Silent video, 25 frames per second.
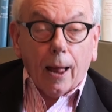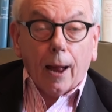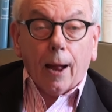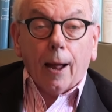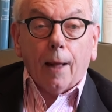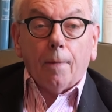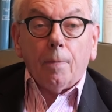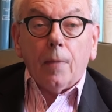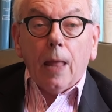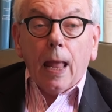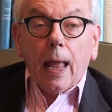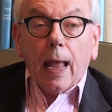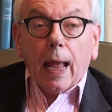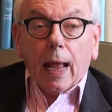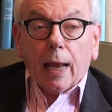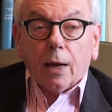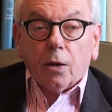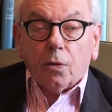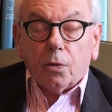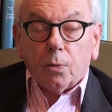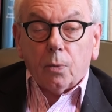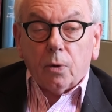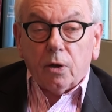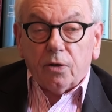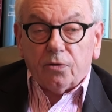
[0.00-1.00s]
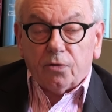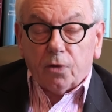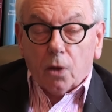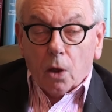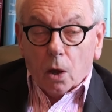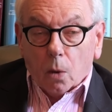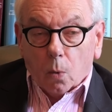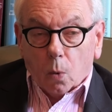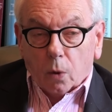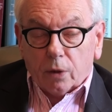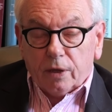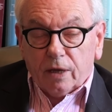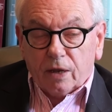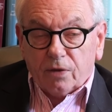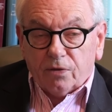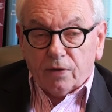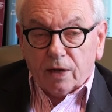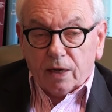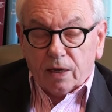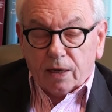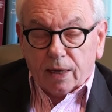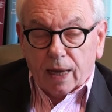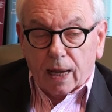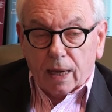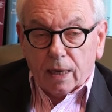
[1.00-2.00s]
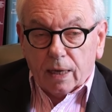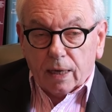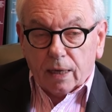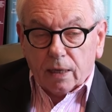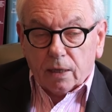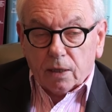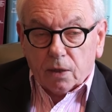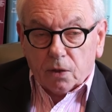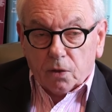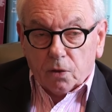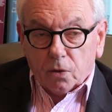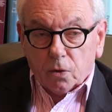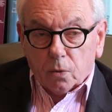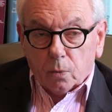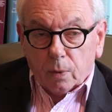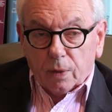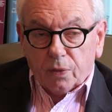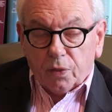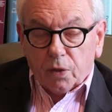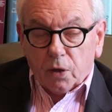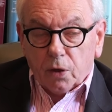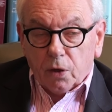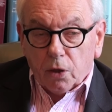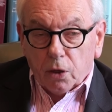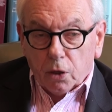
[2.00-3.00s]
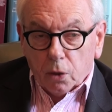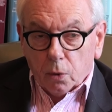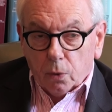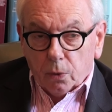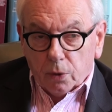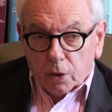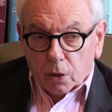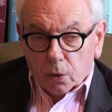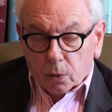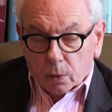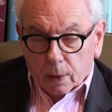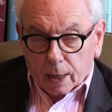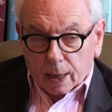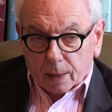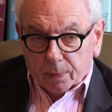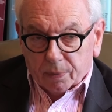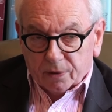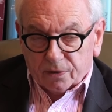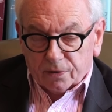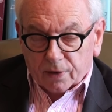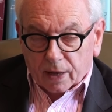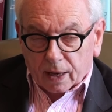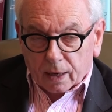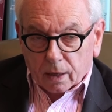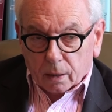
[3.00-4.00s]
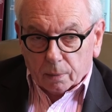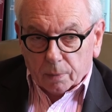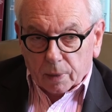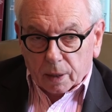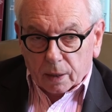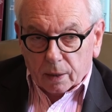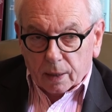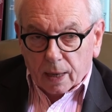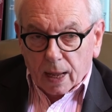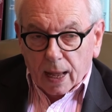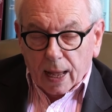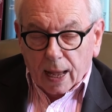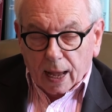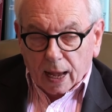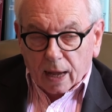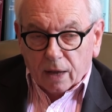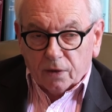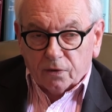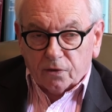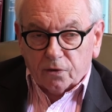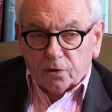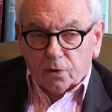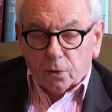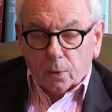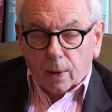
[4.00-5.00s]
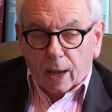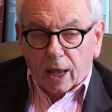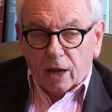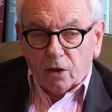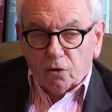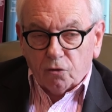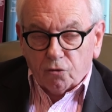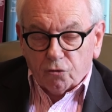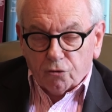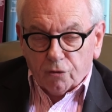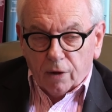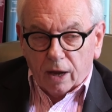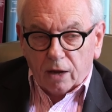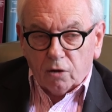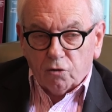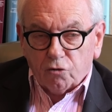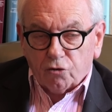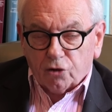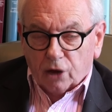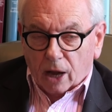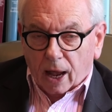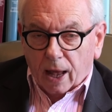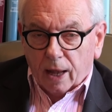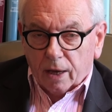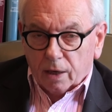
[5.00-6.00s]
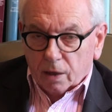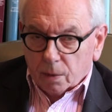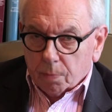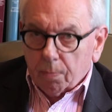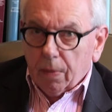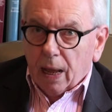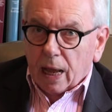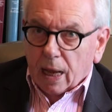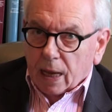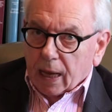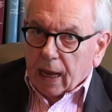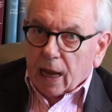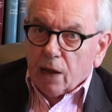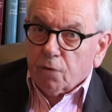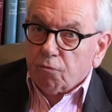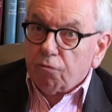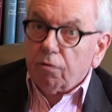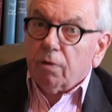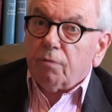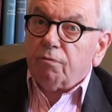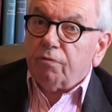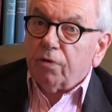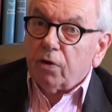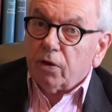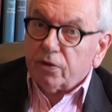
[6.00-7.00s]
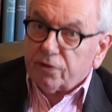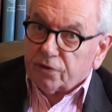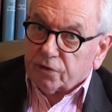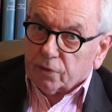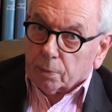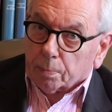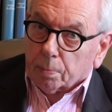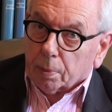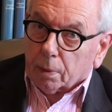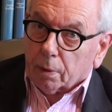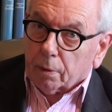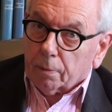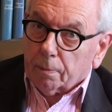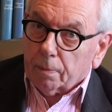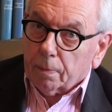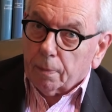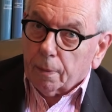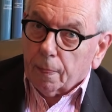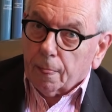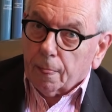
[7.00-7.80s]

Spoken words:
In other words, what he's intending to do with the new Labour settlement is to entrench and make irreversible